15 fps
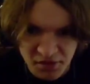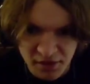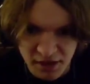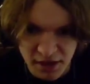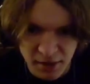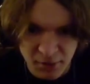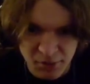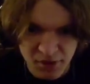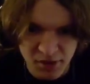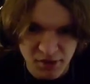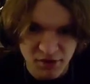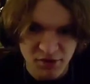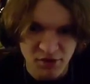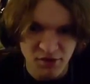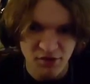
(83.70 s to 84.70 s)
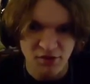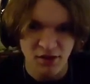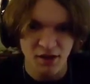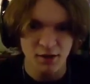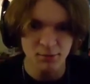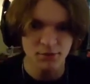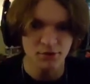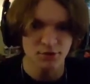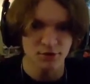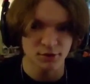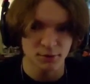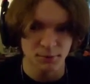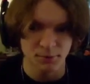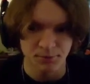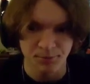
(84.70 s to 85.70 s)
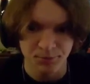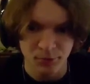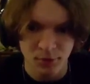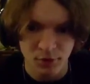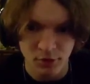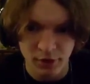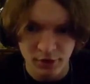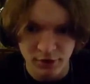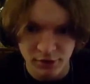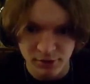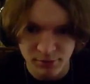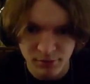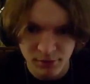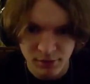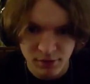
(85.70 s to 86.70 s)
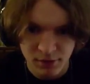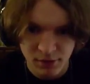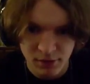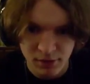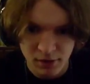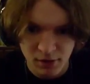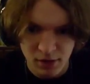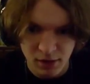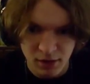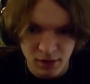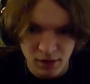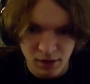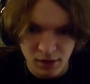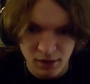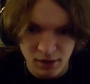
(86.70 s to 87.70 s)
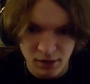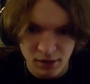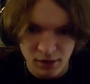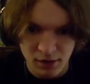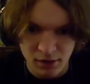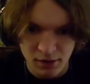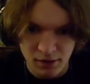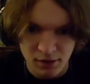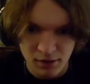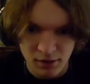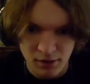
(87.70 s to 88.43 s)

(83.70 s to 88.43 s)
The ambience in this game is, um... Crazy. Uh...